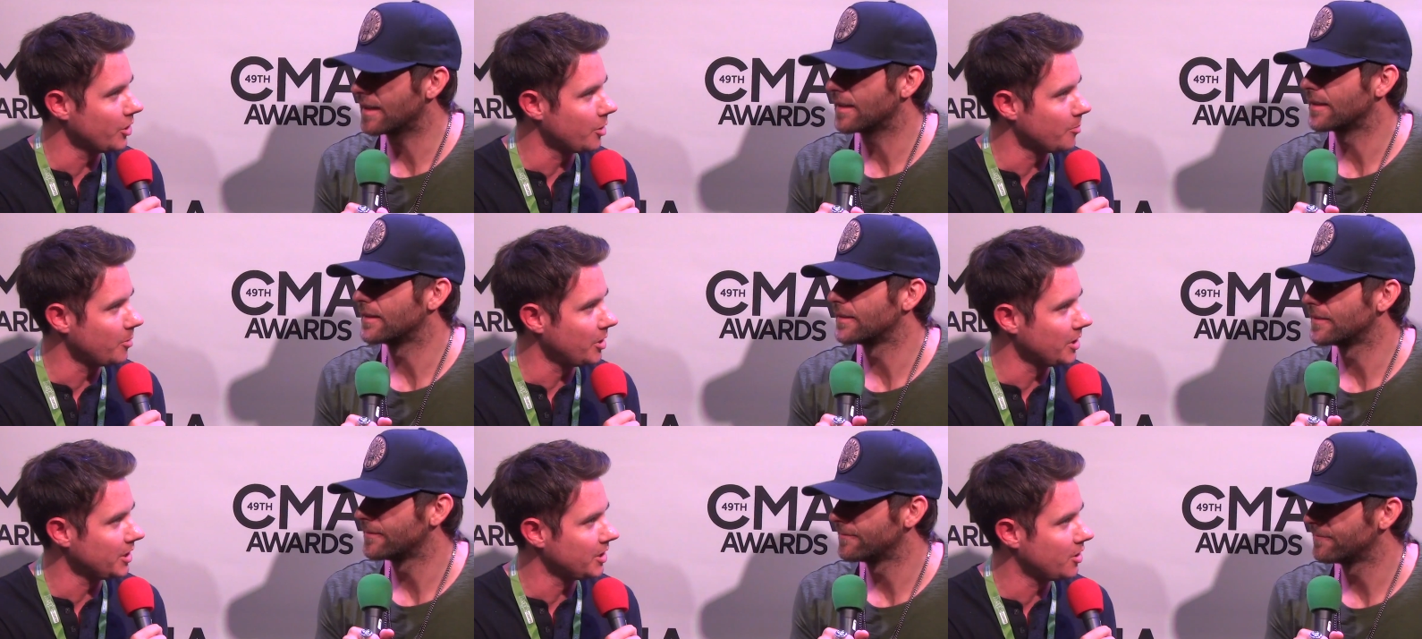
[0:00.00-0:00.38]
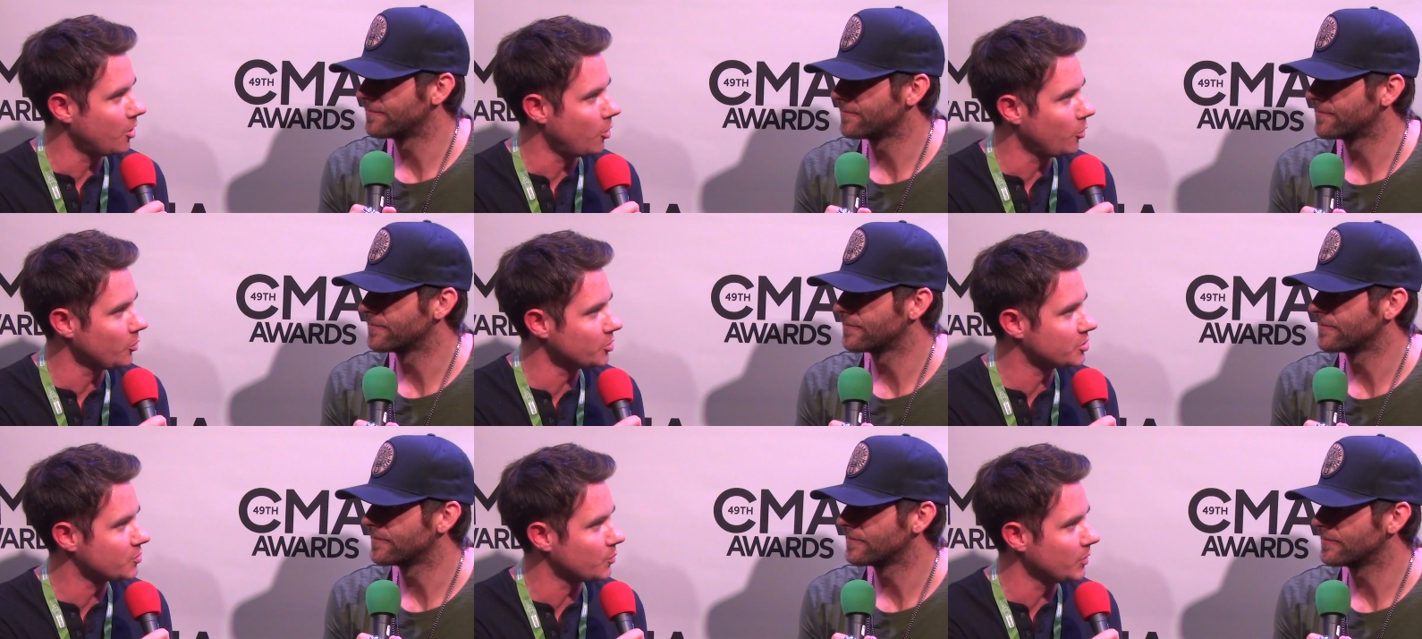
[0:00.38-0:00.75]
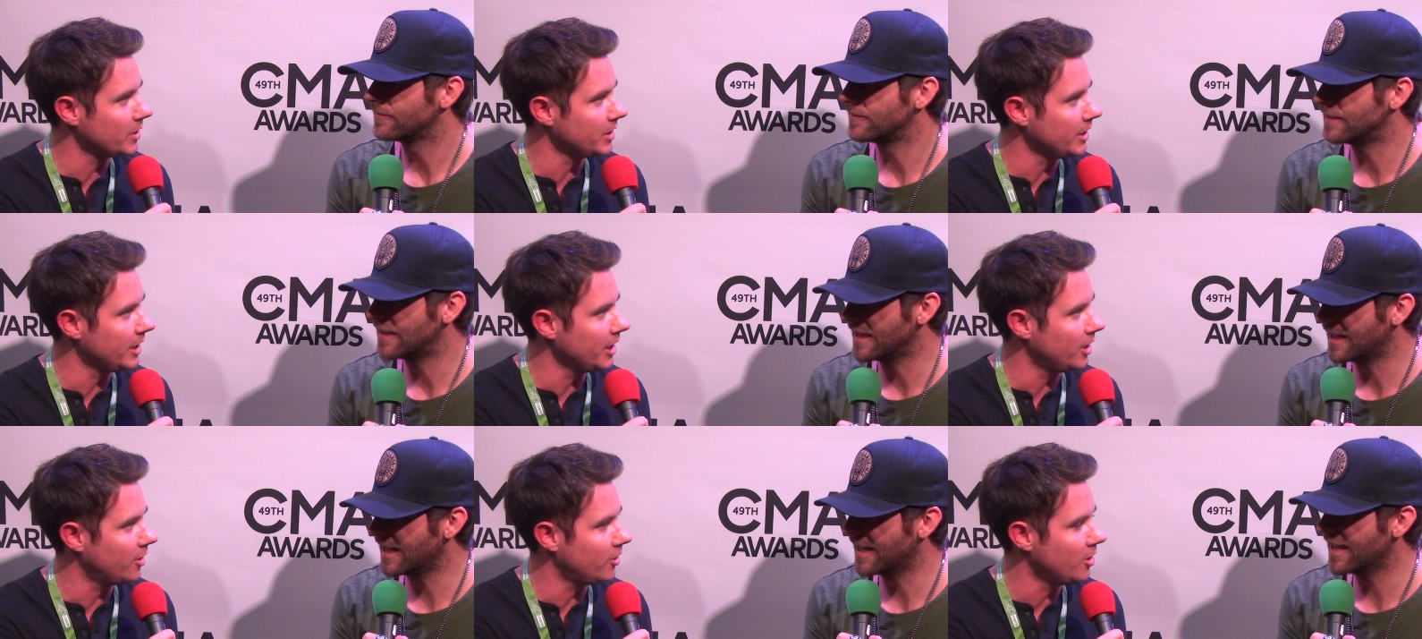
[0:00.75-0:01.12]
Speaker 1: with our buddy Cole
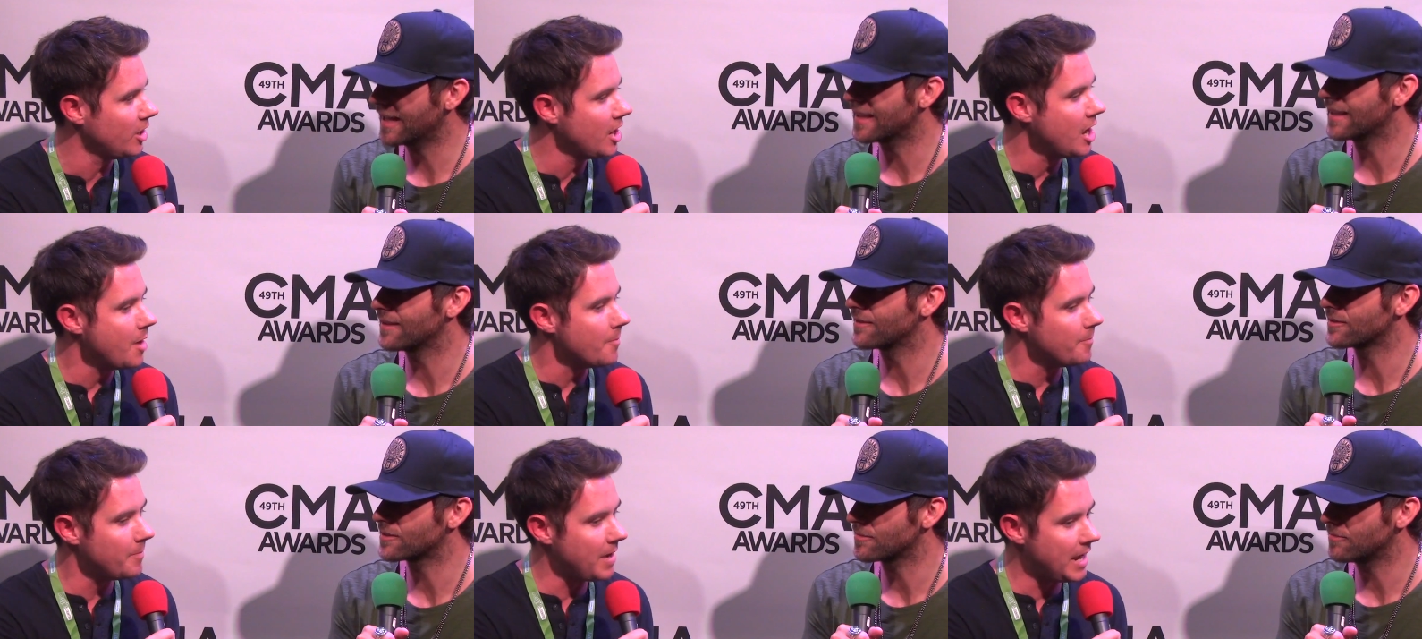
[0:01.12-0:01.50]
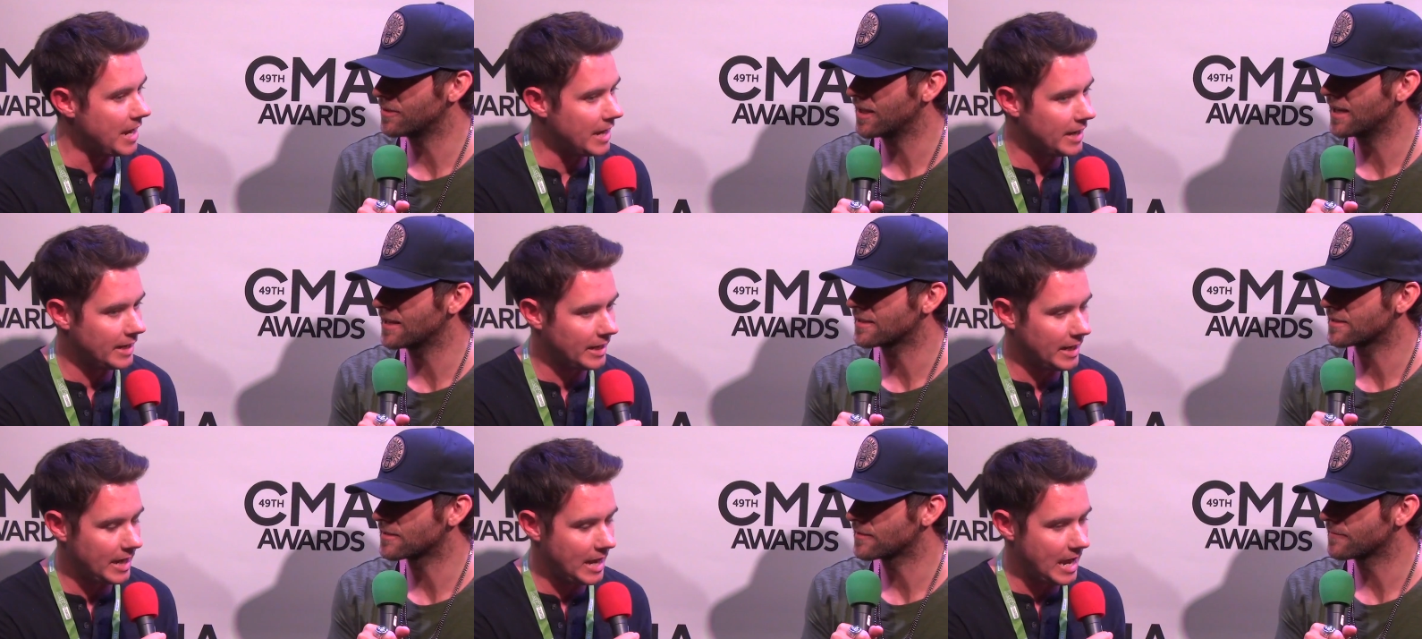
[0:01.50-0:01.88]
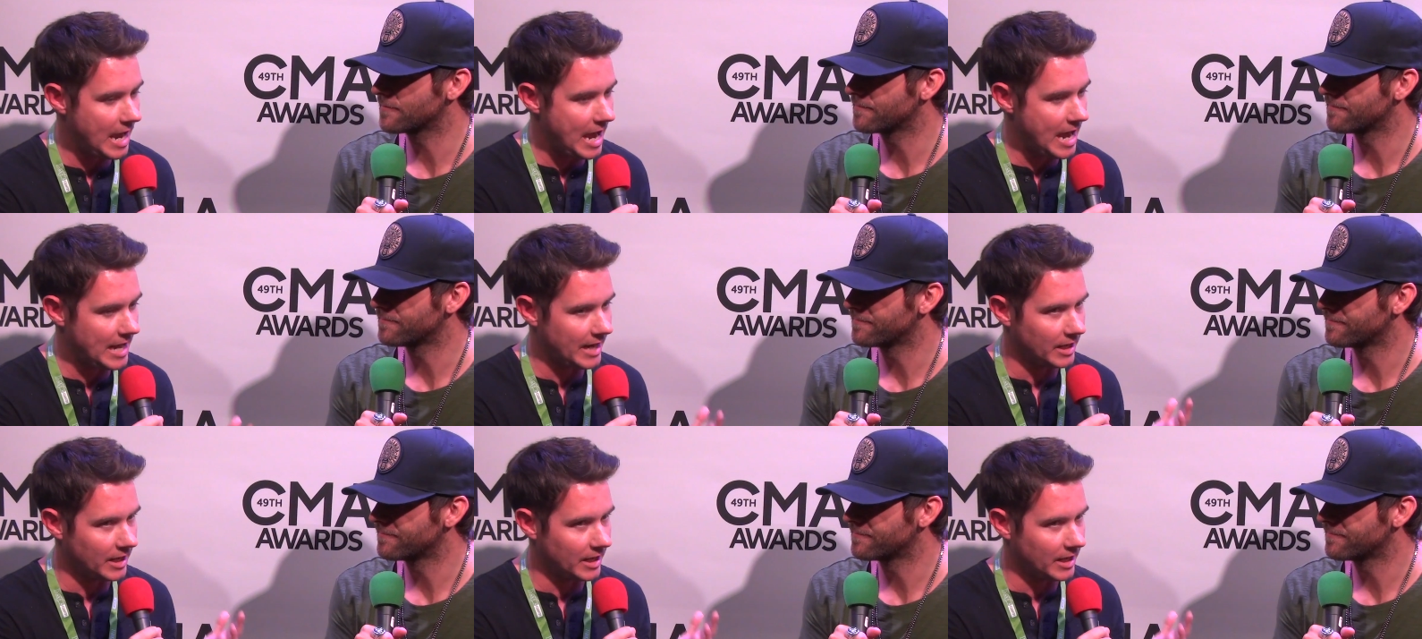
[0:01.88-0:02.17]
Swindell. Yeah, that was man. A